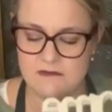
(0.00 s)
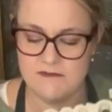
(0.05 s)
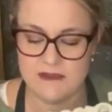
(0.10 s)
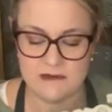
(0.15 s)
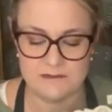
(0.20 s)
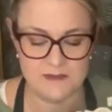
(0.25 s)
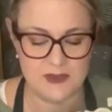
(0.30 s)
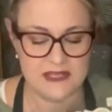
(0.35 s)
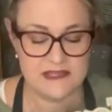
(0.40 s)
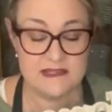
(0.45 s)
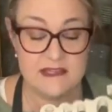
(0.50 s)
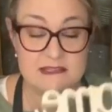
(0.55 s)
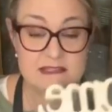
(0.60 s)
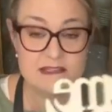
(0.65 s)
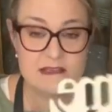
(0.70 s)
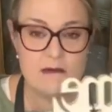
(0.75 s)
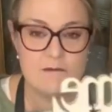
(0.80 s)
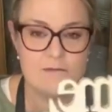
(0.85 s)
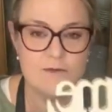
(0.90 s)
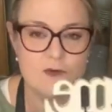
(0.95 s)
Yvette picked
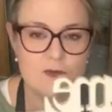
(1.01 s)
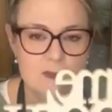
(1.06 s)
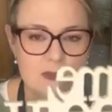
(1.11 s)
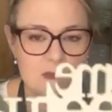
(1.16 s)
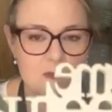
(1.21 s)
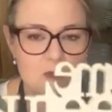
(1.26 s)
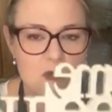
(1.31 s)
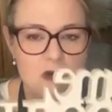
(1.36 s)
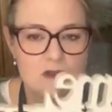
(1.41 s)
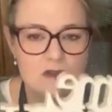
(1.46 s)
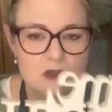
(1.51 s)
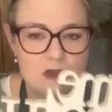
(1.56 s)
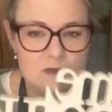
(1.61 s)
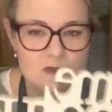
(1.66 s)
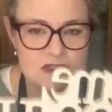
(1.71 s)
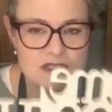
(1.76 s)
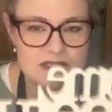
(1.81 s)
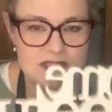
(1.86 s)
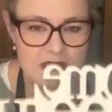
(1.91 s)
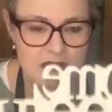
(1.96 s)
this up for me while
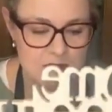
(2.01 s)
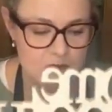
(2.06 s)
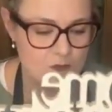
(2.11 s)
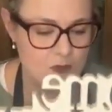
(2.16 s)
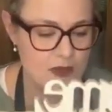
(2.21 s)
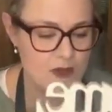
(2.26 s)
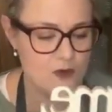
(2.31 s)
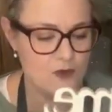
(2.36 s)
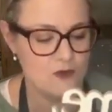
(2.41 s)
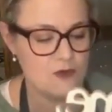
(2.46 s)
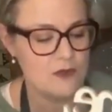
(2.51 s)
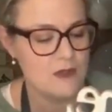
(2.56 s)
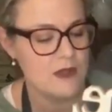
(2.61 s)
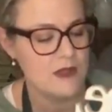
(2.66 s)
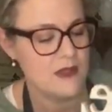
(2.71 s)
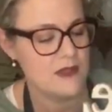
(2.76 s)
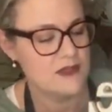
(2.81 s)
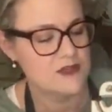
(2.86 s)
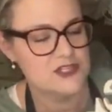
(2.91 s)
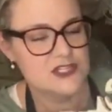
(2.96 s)
I was unwell.
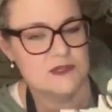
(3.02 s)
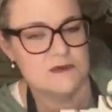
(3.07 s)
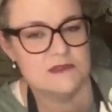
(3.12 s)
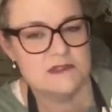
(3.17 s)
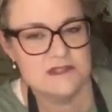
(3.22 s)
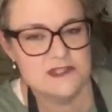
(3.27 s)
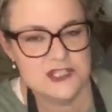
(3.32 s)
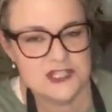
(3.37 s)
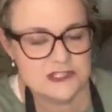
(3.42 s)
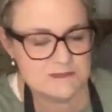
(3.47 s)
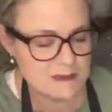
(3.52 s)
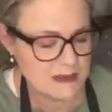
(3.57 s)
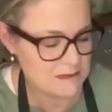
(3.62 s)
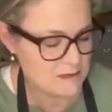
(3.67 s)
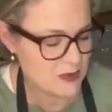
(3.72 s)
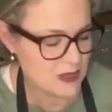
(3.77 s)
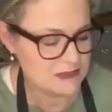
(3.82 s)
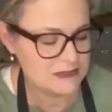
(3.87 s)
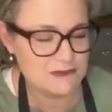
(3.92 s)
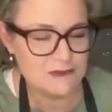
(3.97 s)
She's
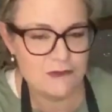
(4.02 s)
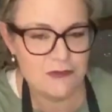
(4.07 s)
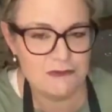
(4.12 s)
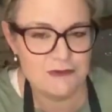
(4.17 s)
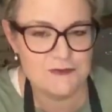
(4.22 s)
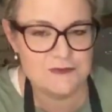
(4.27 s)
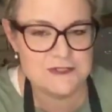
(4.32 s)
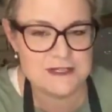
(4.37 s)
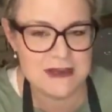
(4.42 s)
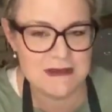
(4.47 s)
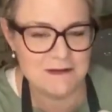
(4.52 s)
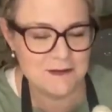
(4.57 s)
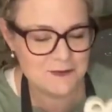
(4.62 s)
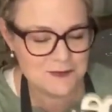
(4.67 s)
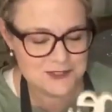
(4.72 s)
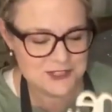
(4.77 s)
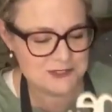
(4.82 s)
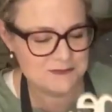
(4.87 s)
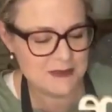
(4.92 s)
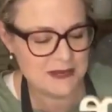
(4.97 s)
been my little thrifter.
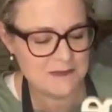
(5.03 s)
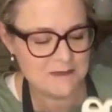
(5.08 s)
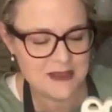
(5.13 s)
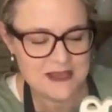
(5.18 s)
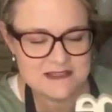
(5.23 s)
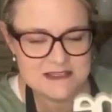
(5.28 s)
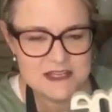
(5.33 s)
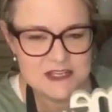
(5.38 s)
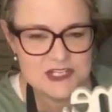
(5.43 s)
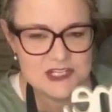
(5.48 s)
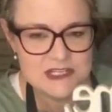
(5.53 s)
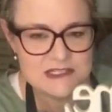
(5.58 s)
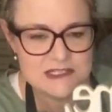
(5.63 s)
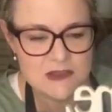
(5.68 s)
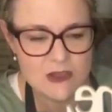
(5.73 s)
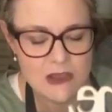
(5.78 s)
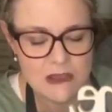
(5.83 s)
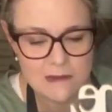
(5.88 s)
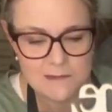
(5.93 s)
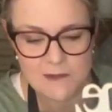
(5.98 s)
She's been amazing.
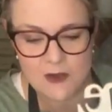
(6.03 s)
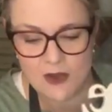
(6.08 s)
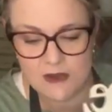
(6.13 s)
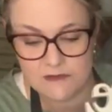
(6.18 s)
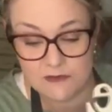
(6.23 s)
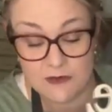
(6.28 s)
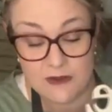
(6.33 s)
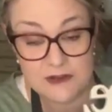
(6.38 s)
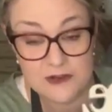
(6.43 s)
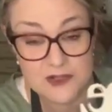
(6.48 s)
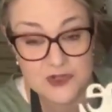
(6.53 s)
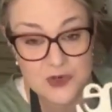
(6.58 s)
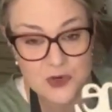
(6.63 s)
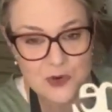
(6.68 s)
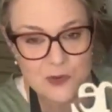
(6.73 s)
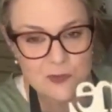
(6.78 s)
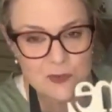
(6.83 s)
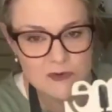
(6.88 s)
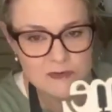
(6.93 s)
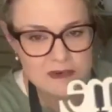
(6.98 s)
She's over at
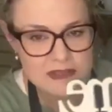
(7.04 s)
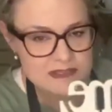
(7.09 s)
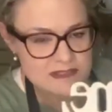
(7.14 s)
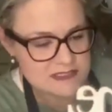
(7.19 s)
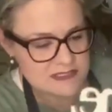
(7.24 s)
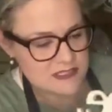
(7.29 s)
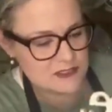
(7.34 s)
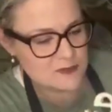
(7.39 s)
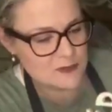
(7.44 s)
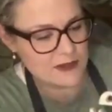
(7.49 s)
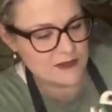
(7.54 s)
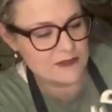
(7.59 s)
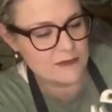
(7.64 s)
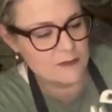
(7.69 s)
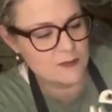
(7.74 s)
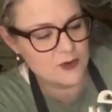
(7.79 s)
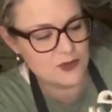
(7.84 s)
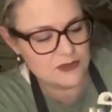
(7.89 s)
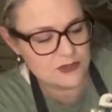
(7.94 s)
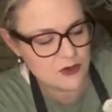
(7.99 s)
Adorable Reese. She's one of
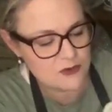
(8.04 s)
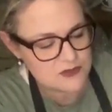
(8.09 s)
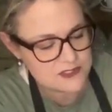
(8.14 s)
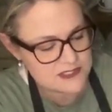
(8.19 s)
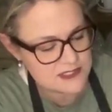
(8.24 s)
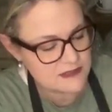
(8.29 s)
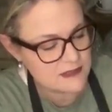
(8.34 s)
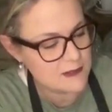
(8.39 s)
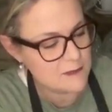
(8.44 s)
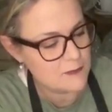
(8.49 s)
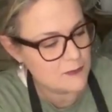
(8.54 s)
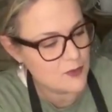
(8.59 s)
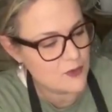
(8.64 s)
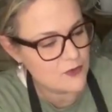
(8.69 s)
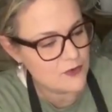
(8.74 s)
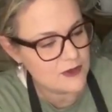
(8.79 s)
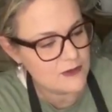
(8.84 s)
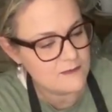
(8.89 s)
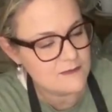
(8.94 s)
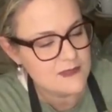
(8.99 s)
the booth holders in the
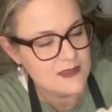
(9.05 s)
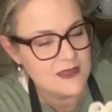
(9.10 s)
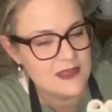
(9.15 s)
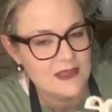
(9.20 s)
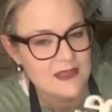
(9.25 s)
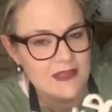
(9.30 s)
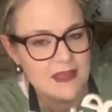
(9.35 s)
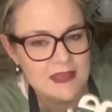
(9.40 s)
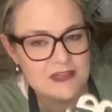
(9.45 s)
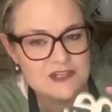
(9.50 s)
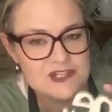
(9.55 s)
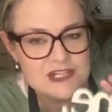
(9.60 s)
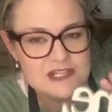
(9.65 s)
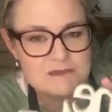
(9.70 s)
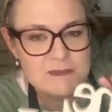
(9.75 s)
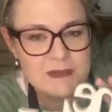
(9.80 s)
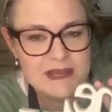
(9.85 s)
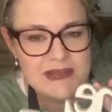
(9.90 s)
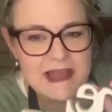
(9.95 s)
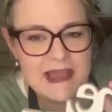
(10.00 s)
Emporium, and
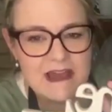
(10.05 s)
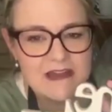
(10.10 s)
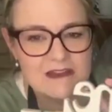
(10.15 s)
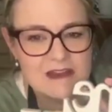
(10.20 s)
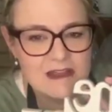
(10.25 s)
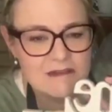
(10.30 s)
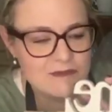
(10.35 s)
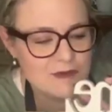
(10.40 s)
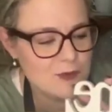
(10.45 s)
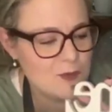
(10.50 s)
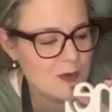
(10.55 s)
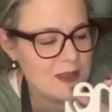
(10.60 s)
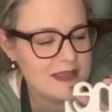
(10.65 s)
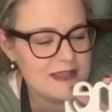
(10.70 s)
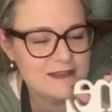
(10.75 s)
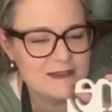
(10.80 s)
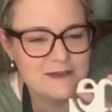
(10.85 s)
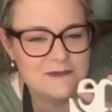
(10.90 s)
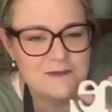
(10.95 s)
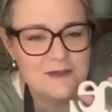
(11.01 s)
she's been out every
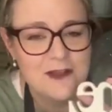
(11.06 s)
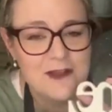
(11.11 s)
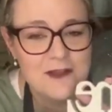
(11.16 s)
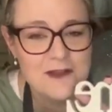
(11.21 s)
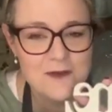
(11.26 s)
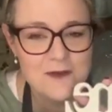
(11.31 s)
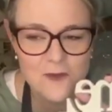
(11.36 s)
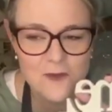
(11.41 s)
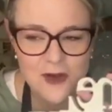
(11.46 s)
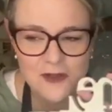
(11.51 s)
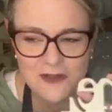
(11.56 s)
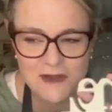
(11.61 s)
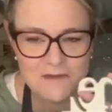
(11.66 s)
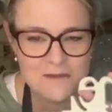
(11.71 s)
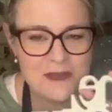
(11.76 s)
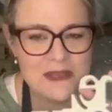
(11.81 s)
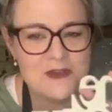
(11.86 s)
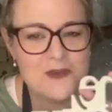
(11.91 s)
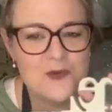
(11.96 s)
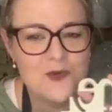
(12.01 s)
week while
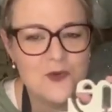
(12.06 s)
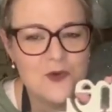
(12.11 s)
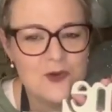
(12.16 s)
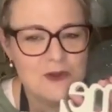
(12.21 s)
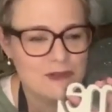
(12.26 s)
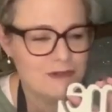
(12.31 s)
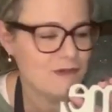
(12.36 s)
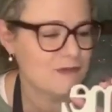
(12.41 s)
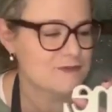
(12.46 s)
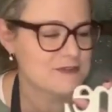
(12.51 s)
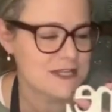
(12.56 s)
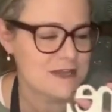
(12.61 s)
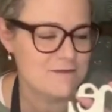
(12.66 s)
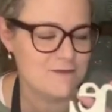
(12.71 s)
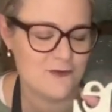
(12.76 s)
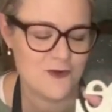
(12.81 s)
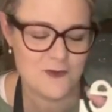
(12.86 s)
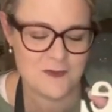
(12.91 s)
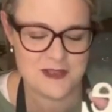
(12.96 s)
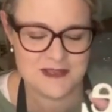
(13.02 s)
I've been crook
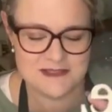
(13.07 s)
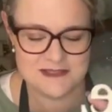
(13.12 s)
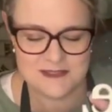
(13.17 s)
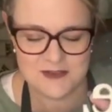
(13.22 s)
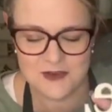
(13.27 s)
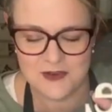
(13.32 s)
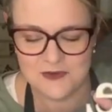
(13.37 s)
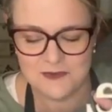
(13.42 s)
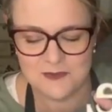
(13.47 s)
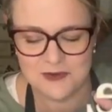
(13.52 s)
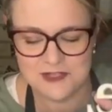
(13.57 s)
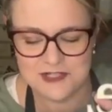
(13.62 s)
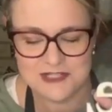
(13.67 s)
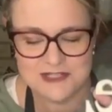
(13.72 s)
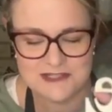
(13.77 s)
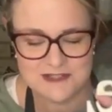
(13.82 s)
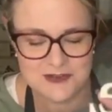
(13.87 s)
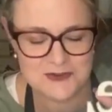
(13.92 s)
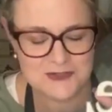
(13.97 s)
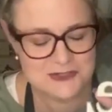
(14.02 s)
thrifting for me,
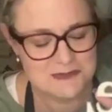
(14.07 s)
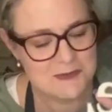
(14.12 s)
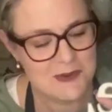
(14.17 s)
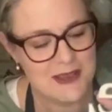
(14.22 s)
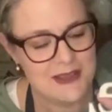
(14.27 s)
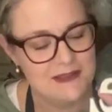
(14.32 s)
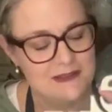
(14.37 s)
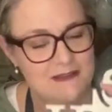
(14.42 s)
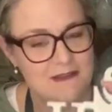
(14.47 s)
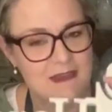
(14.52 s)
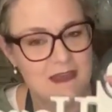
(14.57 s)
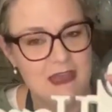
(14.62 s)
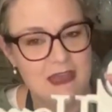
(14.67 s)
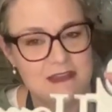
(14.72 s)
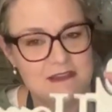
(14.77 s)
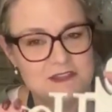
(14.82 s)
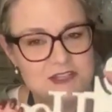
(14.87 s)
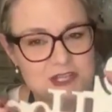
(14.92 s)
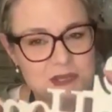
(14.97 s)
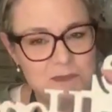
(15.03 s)
which is so sweet.
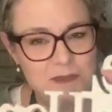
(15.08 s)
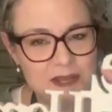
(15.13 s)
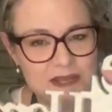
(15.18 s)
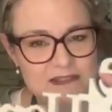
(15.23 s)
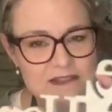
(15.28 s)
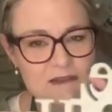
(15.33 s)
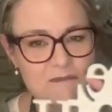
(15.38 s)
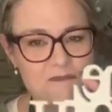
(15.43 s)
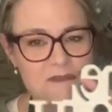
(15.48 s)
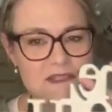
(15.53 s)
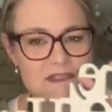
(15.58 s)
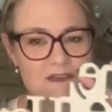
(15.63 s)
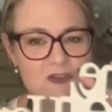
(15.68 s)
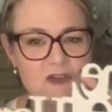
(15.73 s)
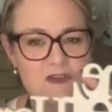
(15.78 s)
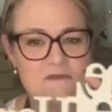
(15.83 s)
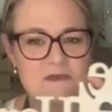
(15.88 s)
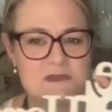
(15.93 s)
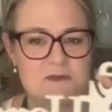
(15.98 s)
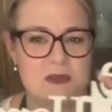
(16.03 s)
And she picked up this
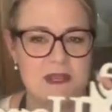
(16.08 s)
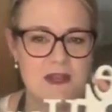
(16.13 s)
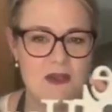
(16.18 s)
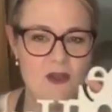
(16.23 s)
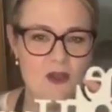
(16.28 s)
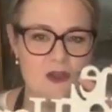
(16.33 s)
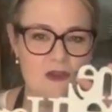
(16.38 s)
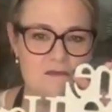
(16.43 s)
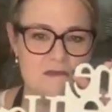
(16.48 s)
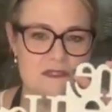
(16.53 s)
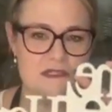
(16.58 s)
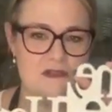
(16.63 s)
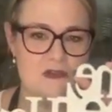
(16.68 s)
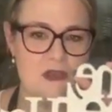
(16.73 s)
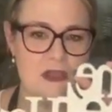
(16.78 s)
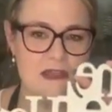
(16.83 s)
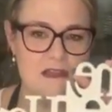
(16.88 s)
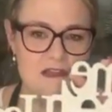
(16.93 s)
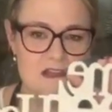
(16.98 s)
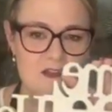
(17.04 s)
Home Sweet Home
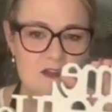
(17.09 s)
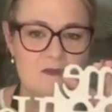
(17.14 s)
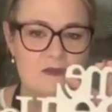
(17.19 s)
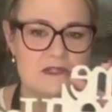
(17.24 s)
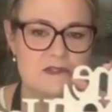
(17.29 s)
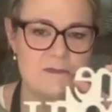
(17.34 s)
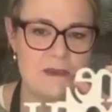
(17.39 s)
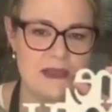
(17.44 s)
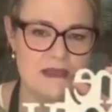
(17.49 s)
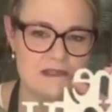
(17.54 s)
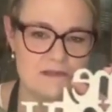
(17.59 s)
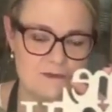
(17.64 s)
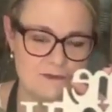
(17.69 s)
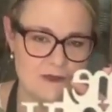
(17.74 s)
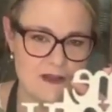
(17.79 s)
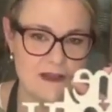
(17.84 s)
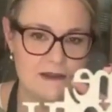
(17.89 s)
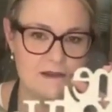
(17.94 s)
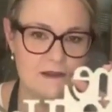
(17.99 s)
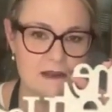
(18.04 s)
sign. I know it's back to
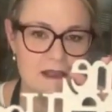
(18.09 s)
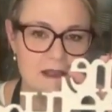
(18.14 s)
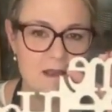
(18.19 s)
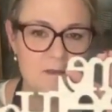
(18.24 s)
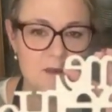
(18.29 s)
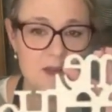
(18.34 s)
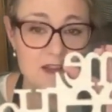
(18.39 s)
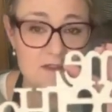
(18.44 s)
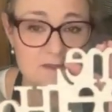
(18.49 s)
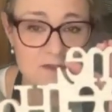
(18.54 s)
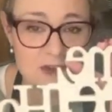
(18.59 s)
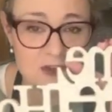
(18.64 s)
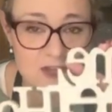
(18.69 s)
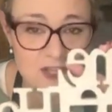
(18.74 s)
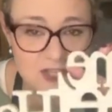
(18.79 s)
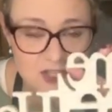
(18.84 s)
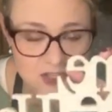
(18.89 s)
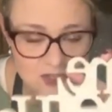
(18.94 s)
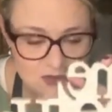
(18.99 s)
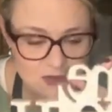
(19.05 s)
front, but it's
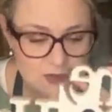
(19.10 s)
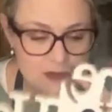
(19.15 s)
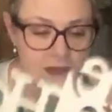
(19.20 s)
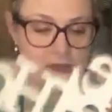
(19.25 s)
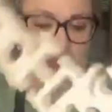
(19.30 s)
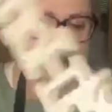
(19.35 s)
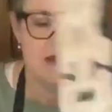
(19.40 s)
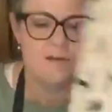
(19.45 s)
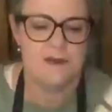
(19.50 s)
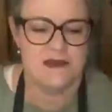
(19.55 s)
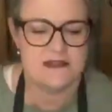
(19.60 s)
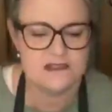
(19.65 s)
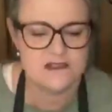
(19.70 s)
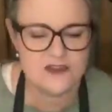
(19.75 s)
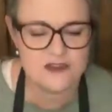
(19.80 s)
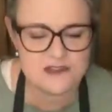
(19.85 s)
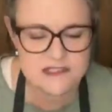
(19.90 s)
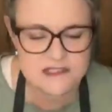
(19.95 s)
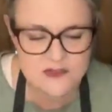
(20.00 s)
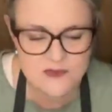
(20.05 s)
very cute, but
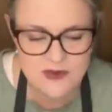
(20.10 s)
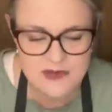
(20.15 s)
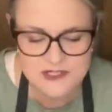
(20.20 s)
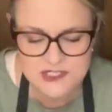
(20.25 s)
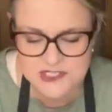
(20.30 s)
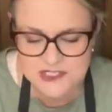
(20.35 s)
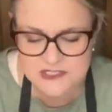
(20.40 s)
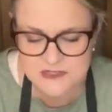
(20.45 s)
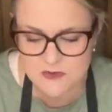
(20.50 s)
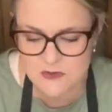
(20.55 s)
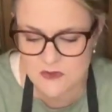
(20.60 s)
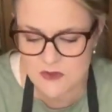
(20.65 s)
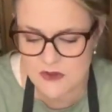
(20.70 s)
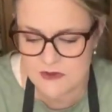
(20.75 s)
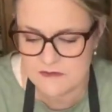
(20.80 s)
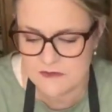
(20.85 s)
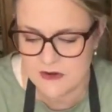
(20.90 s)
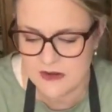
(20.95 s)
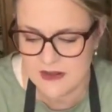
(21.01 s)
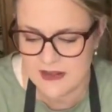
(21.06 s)
it's got scratches all
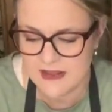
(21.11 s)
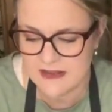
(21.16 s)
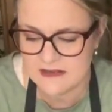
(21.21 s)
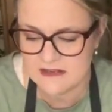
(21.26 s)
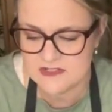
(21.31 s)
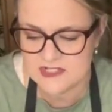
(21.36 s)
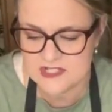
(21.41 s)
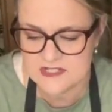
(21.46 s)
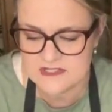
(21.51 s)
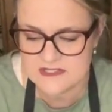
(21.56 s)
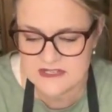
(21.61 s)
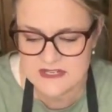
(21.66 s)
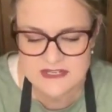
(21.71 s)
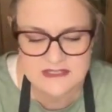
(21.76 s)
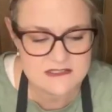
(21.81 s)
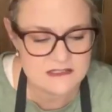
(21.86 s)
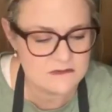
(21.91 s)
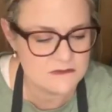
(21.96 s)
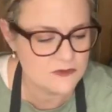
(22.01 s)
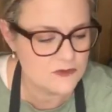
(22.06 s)
over it, and it just
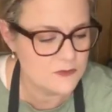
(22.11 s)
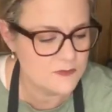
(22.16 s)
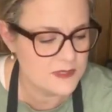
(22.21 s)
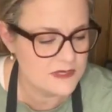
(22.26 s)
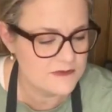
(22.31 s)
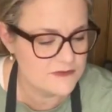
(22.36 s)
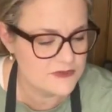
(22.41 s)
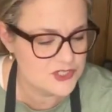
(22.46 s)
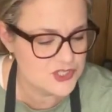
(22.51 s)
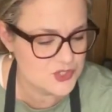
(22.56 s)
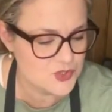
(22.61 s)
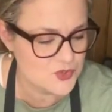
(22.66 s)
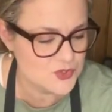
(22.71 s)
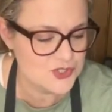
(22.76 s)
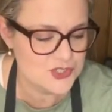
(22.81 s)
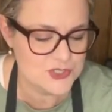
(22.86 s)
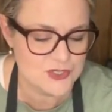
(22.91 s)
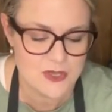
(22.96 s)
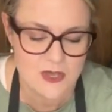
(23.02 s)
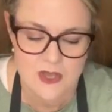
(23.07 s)
needs a little bit of a
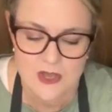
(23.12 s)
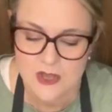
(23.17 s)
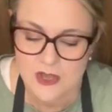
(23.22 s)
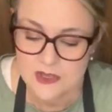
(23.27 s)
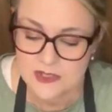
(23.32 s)
zhuzh.